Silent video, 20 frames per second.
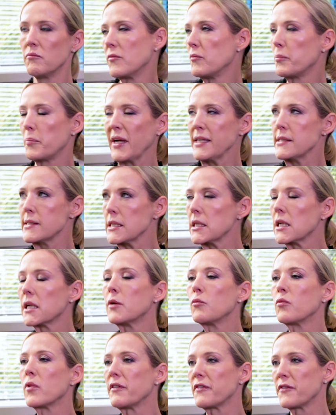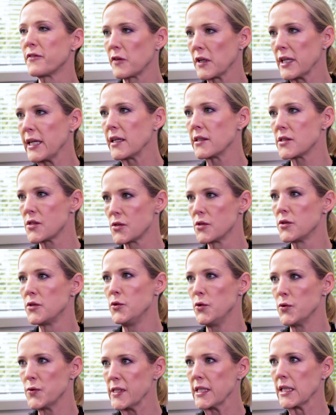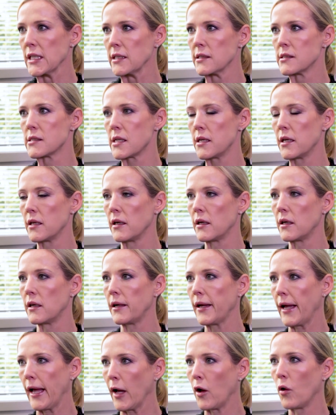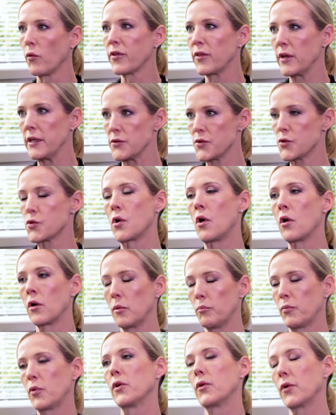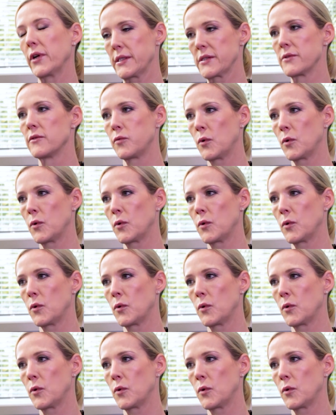basically reflect New Zealand in a healthy, strong and progressive